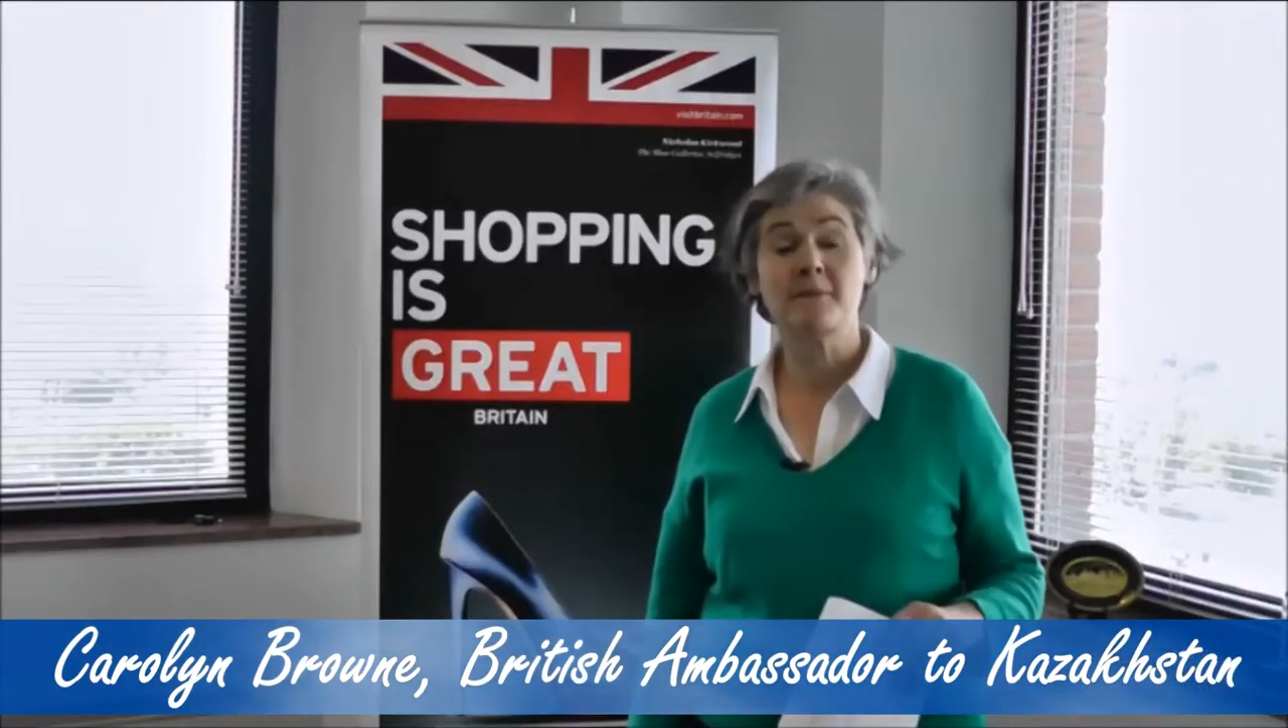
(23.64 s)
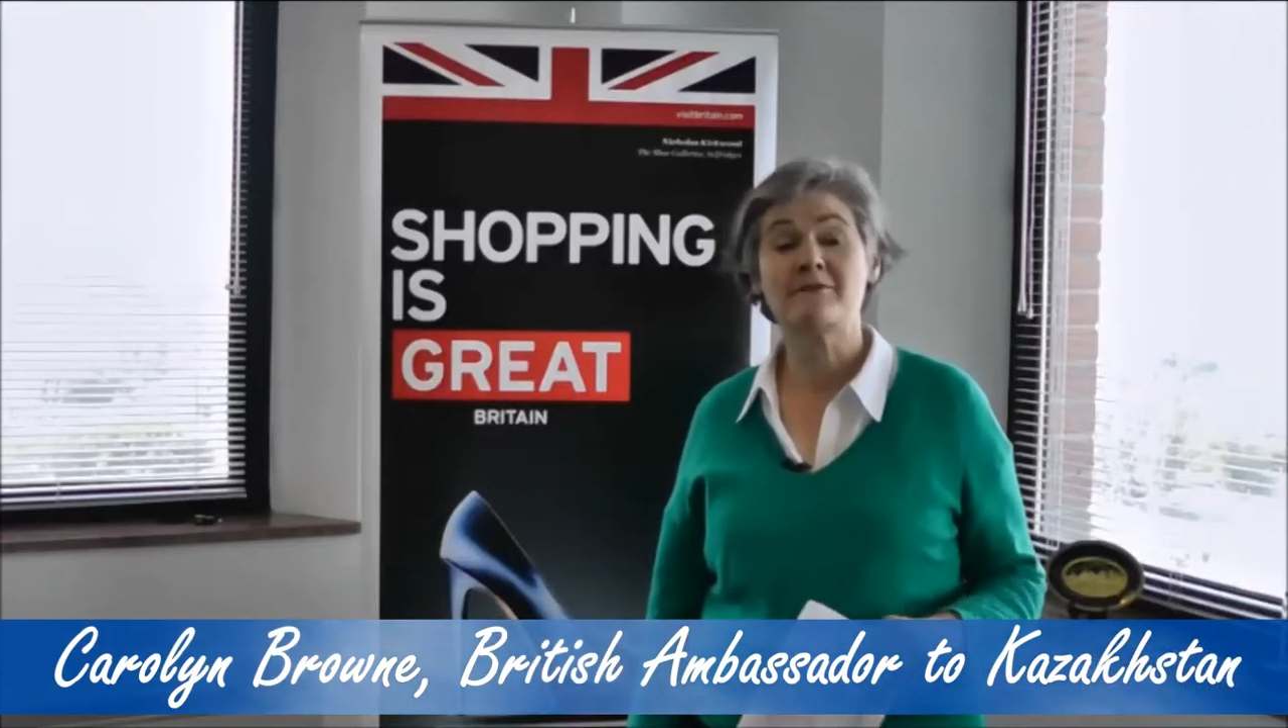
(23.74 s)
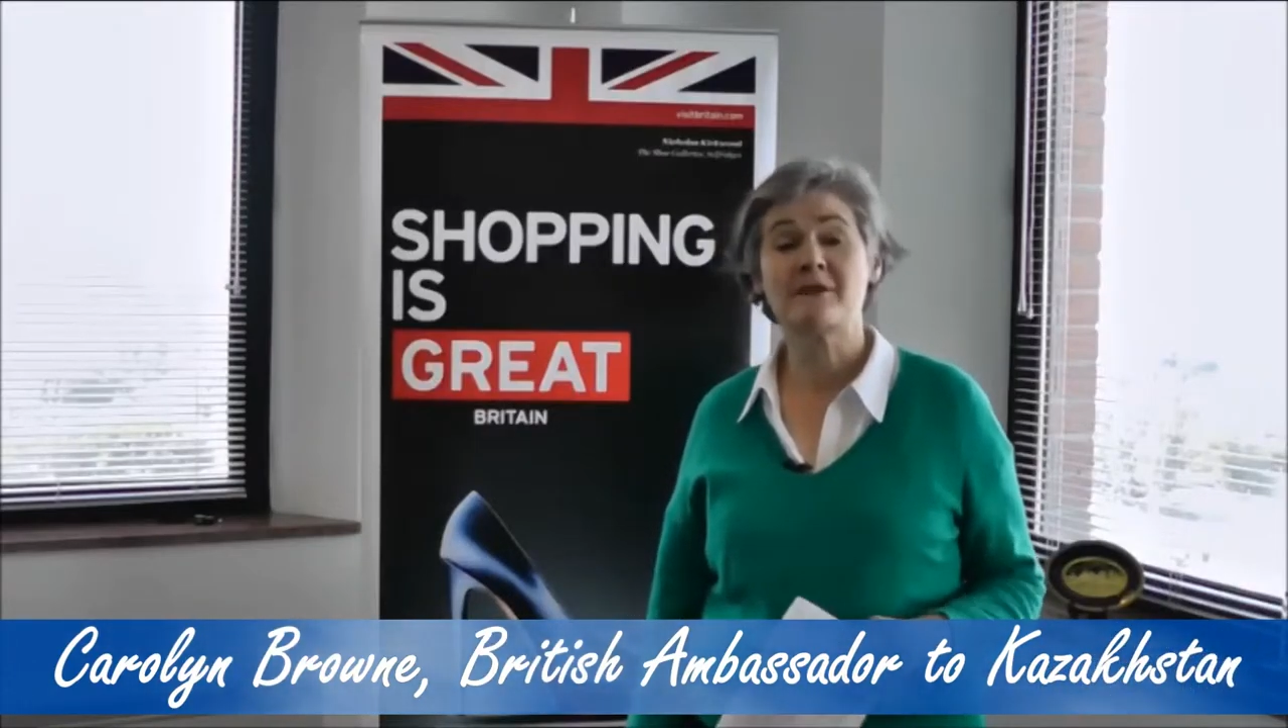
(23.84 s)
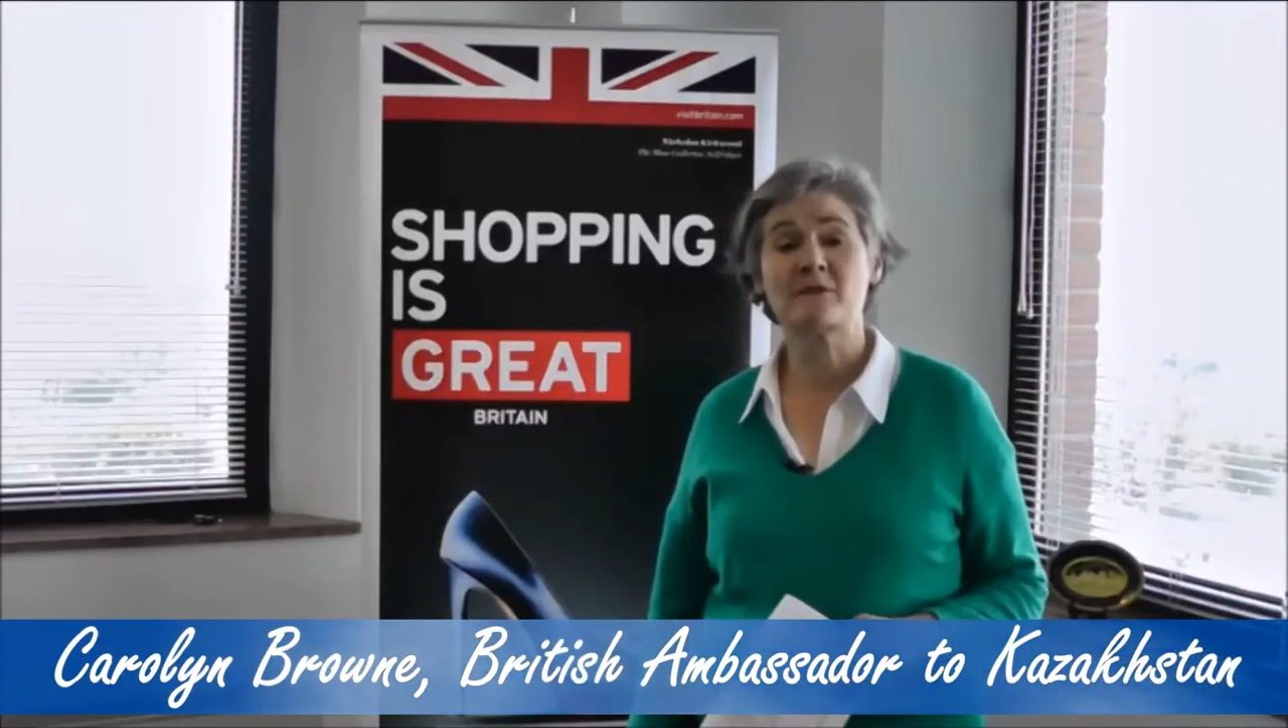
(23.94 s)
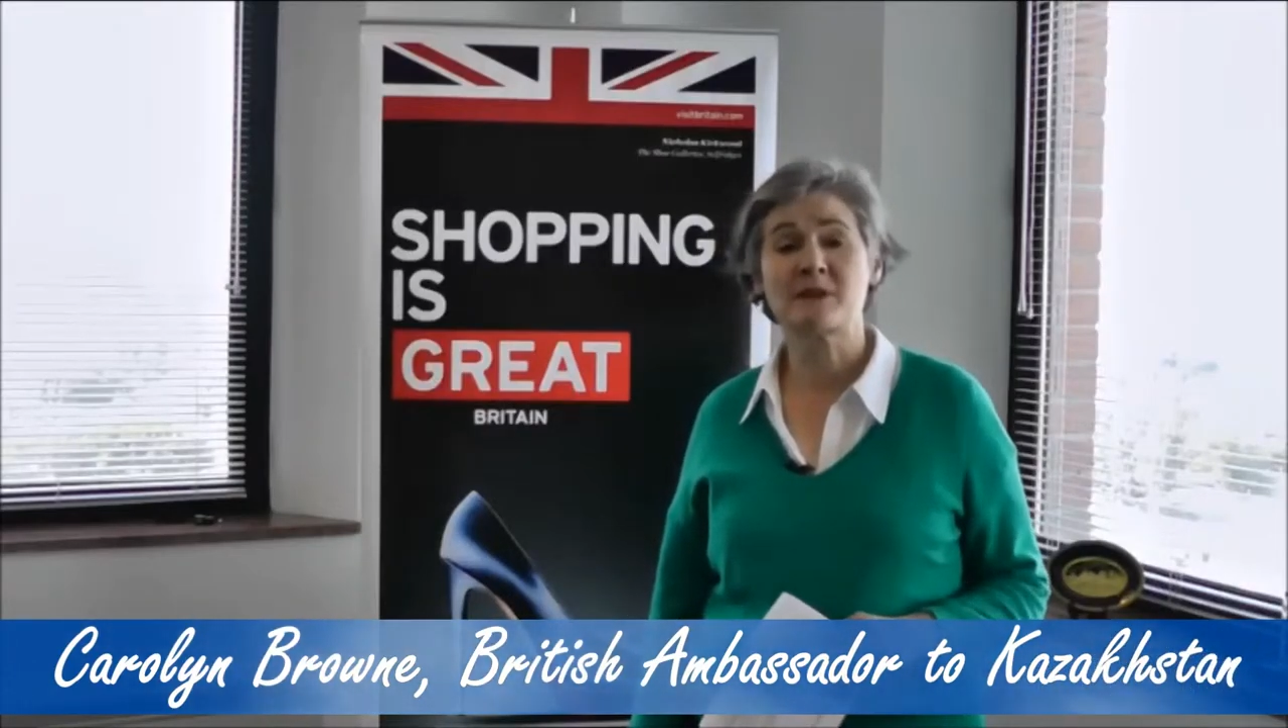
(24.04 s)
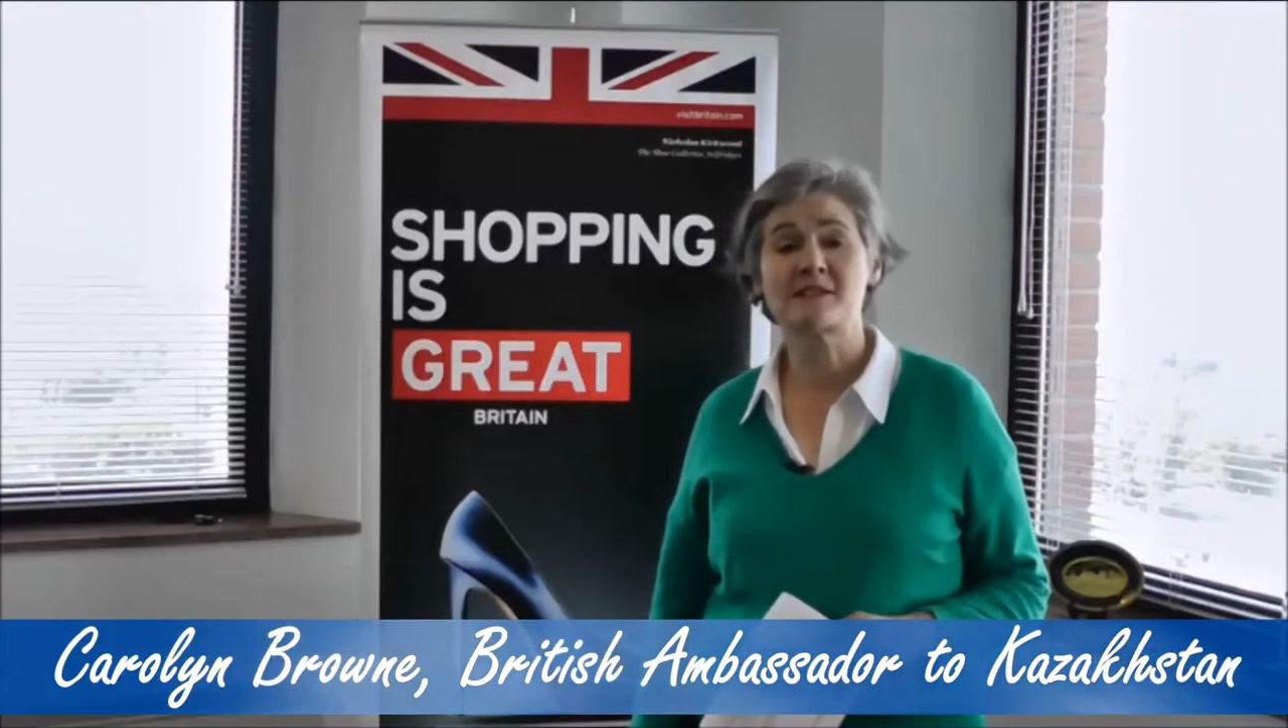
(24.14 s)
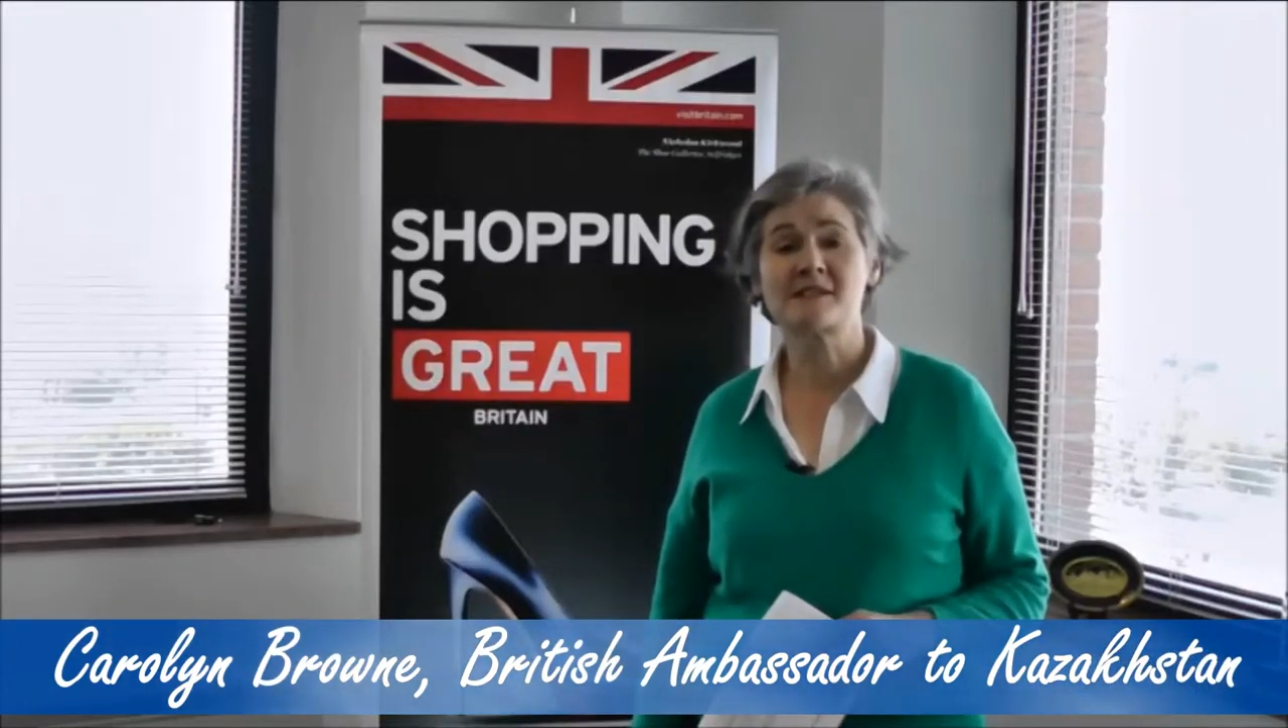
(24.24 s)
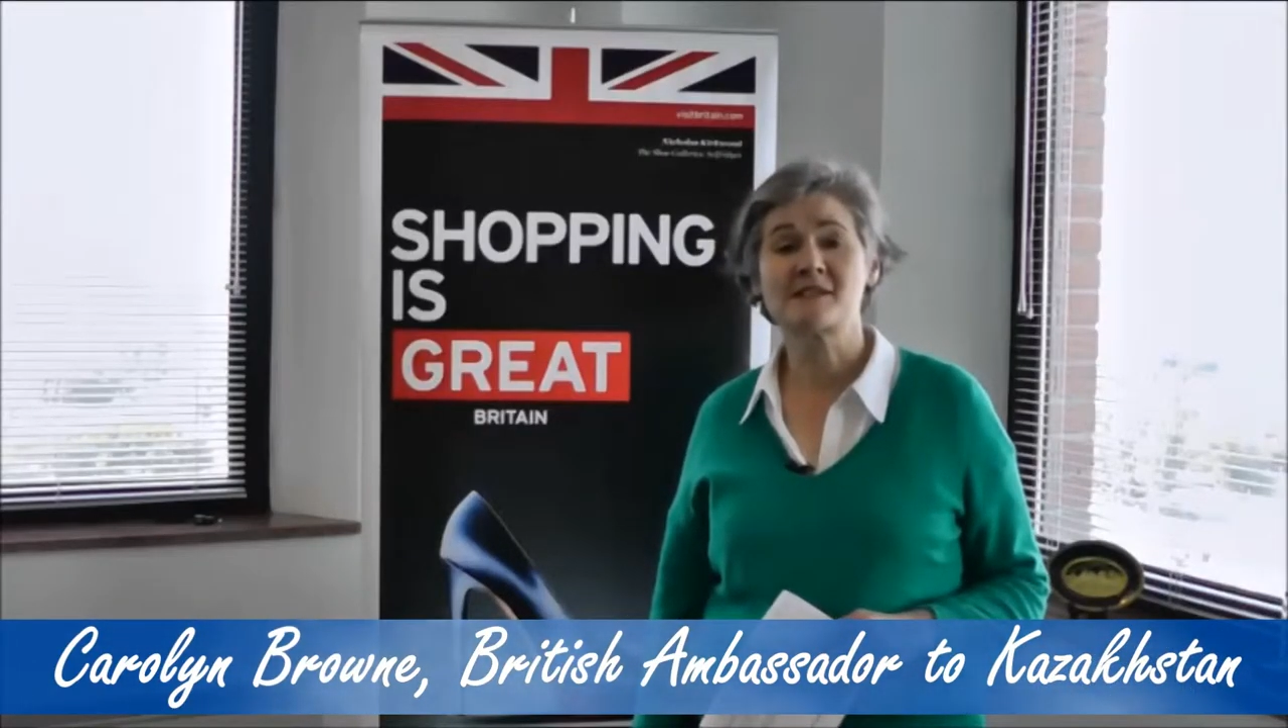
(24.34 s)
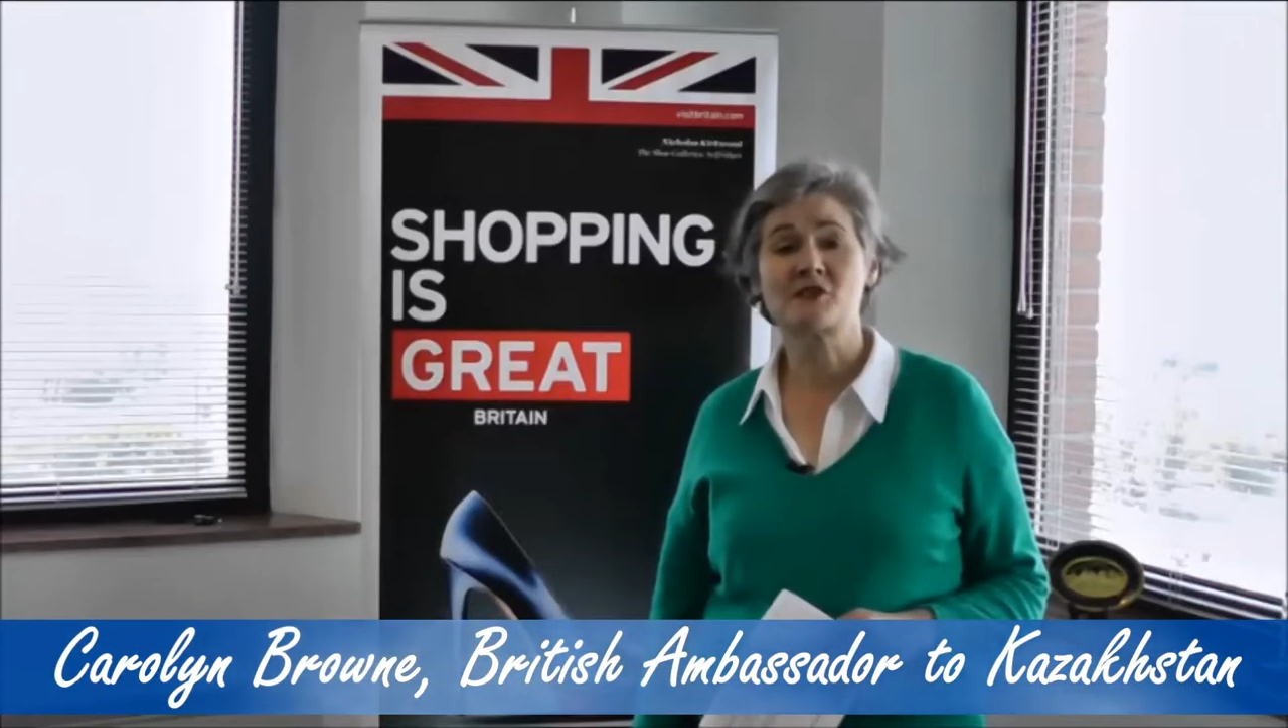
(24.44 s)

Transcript: My favourite places